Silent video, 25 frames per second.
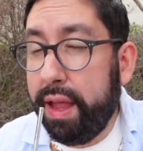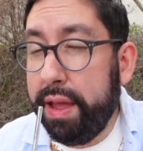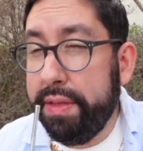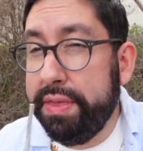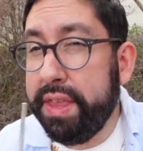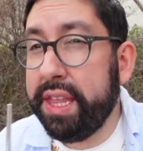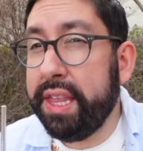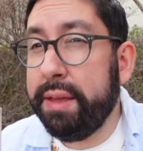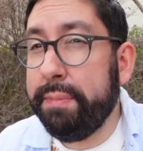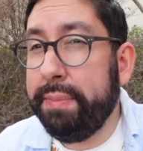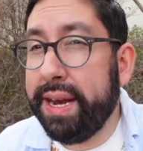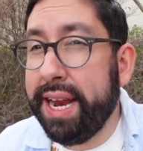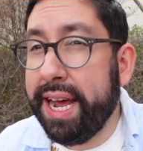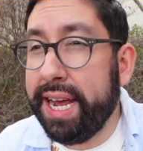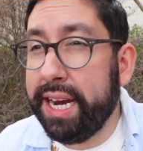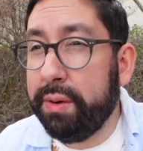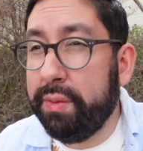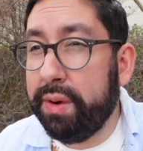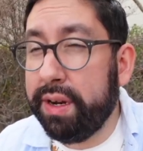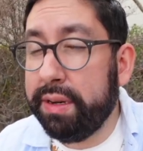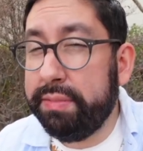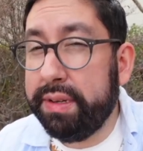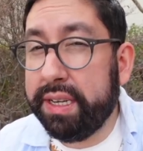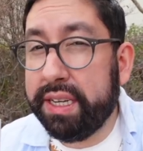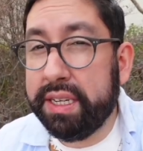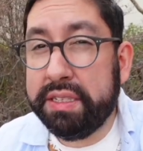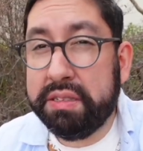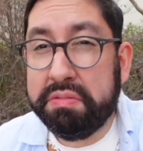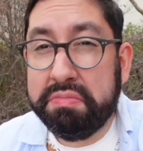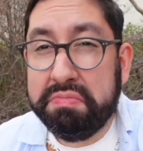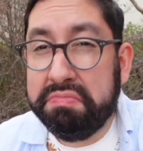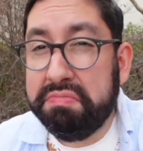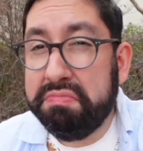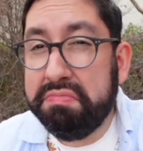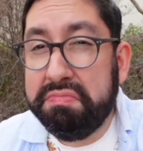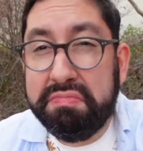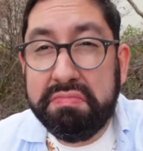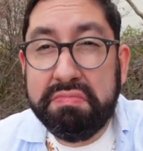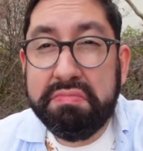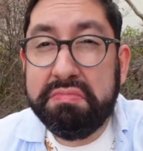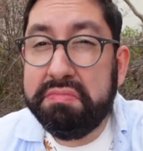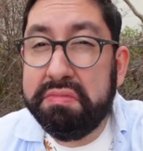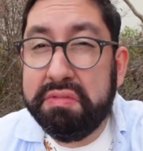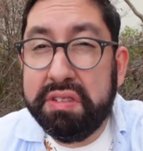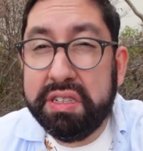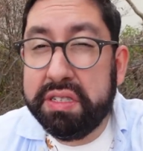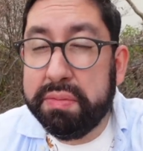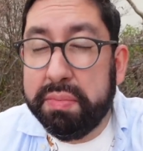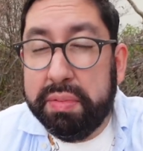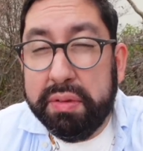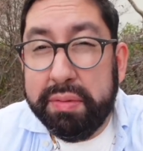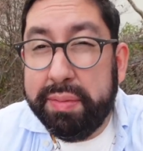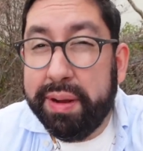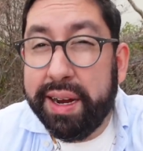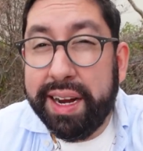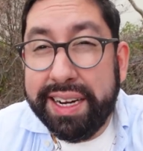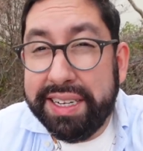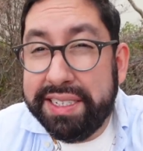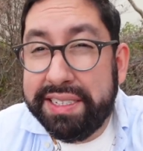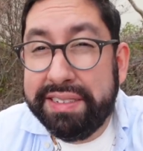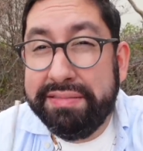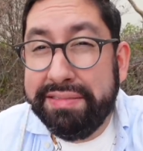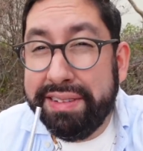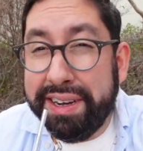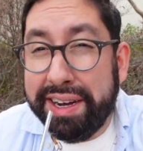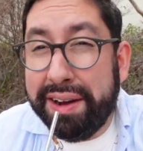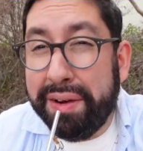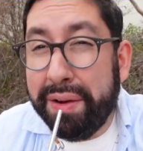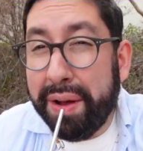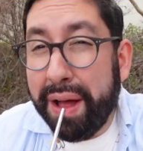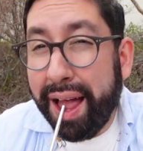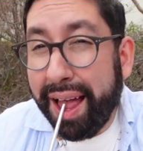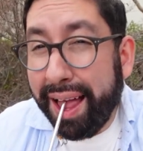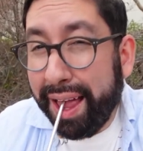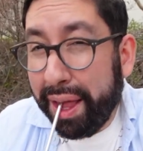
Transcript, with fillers: than the banana one because it's blueberries, you know?